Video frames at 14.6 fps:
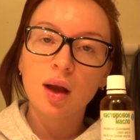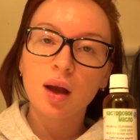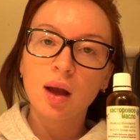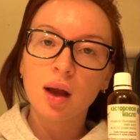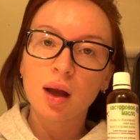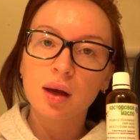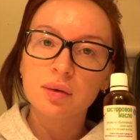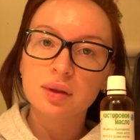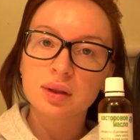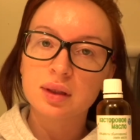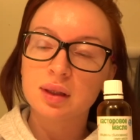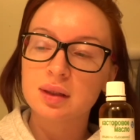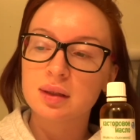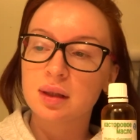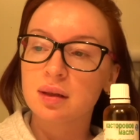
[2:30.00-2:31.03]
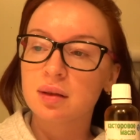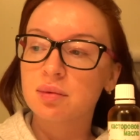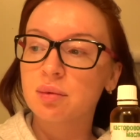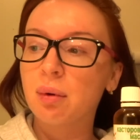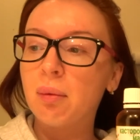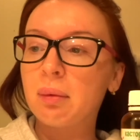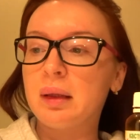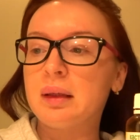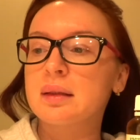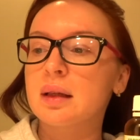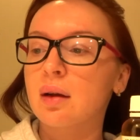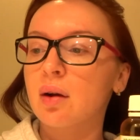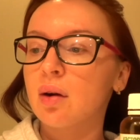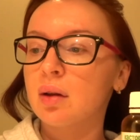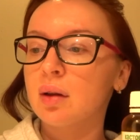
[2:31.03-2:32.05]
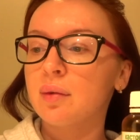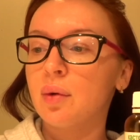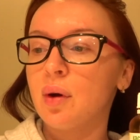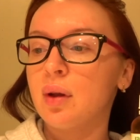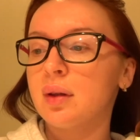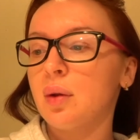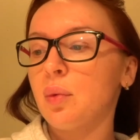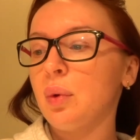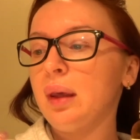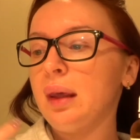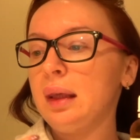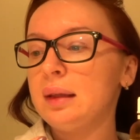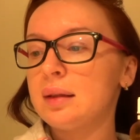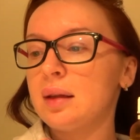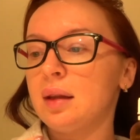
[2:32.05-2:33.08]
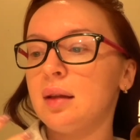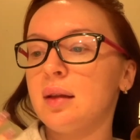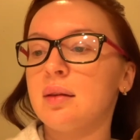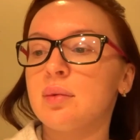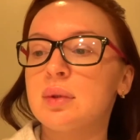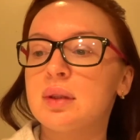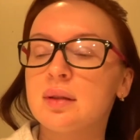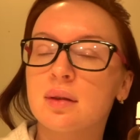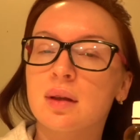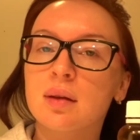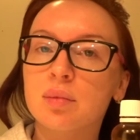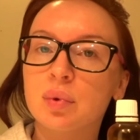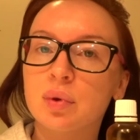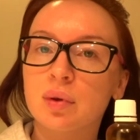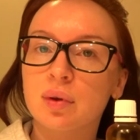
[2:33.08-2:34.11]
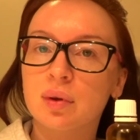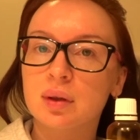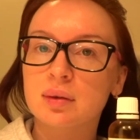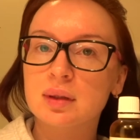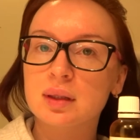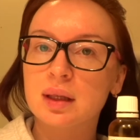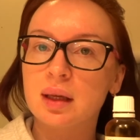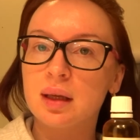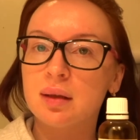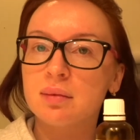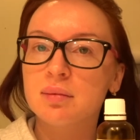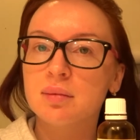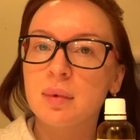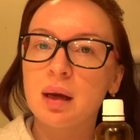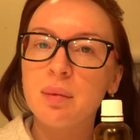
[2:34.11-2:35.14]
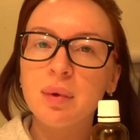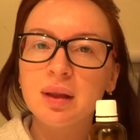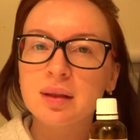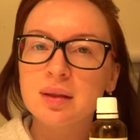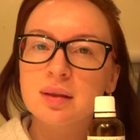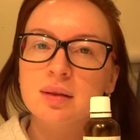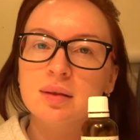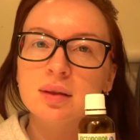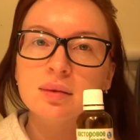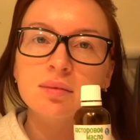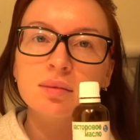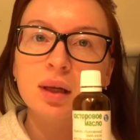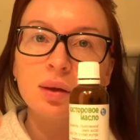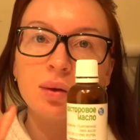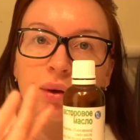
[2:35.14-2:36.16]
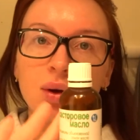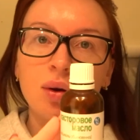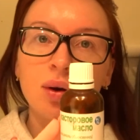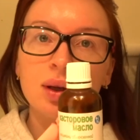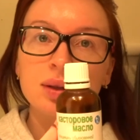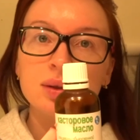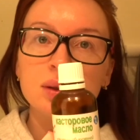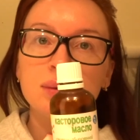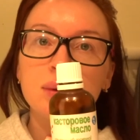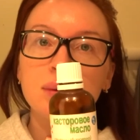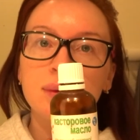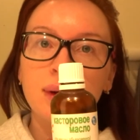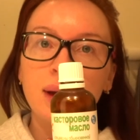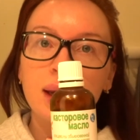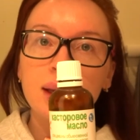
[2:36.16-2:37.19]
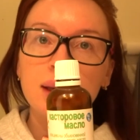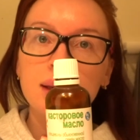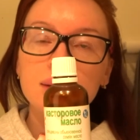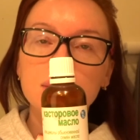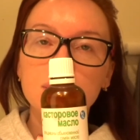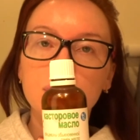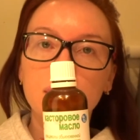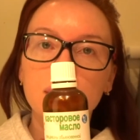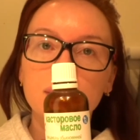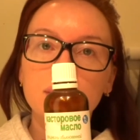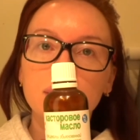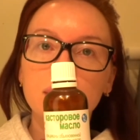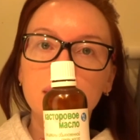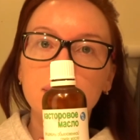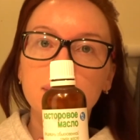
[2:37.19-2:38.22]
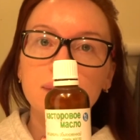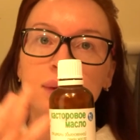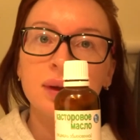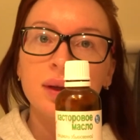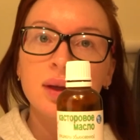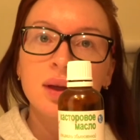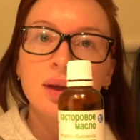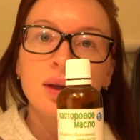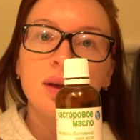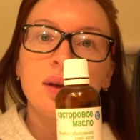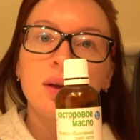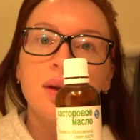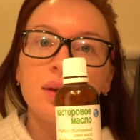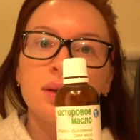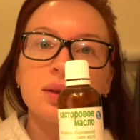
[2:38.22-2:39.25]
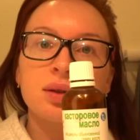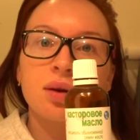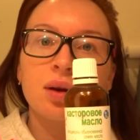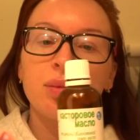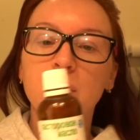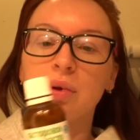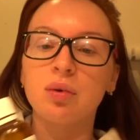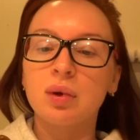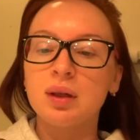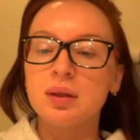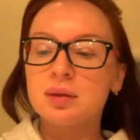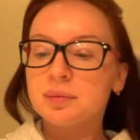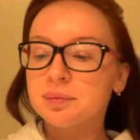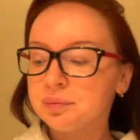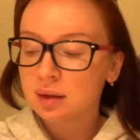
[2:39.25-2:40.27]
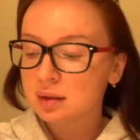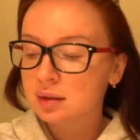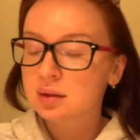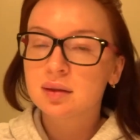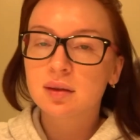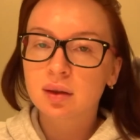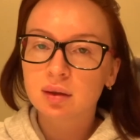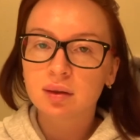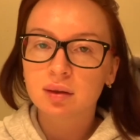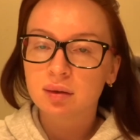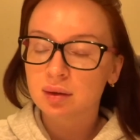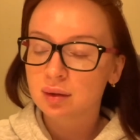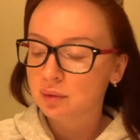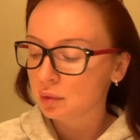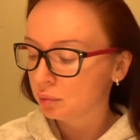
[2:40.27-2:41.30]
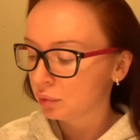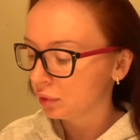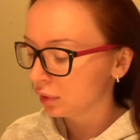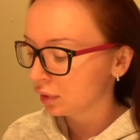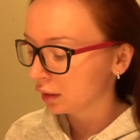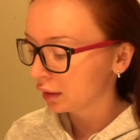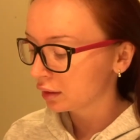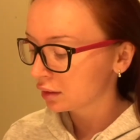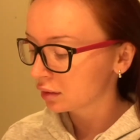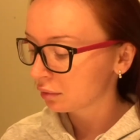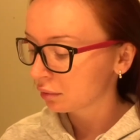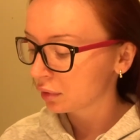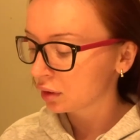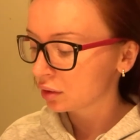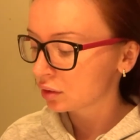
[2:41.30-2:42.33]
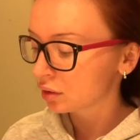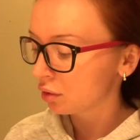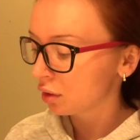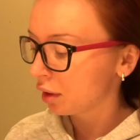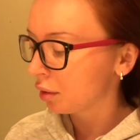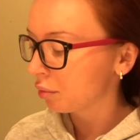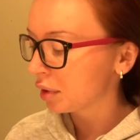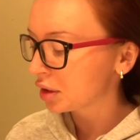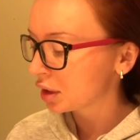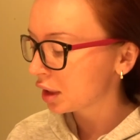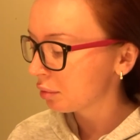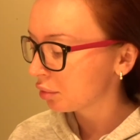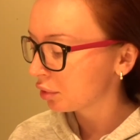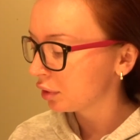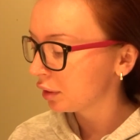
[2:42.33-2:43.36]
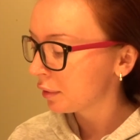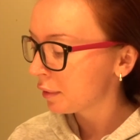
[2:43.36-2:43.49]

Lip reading: I would say it's like olive oil, like we eat and then we still can put on our skin. I mean, it's a good oil, so if you find it where you live, it's gonna be great. It's not good if you put a lot, so I'm gonna show you how much I put.